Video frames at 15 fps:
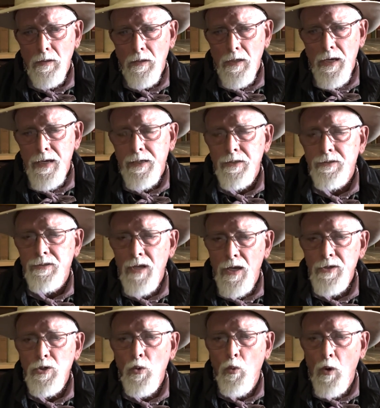He could tell
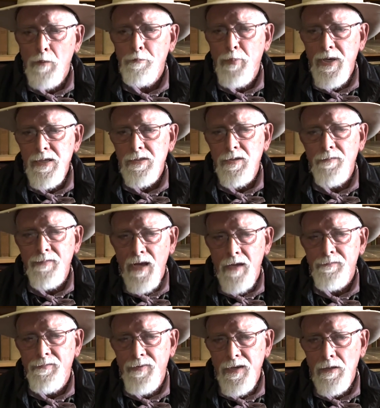you what piece of that
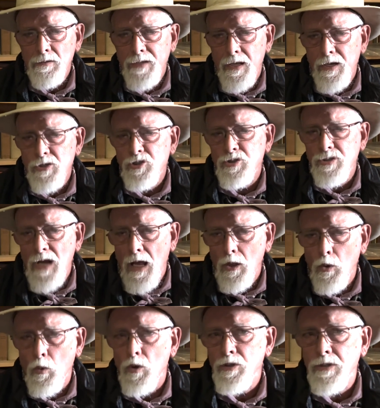field had a
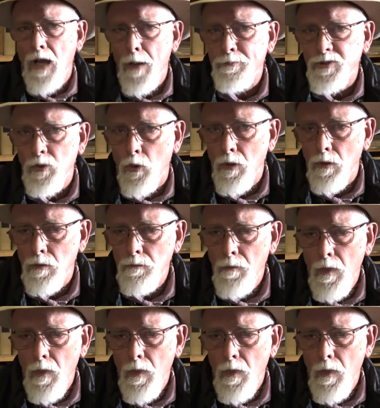shallower topsoil.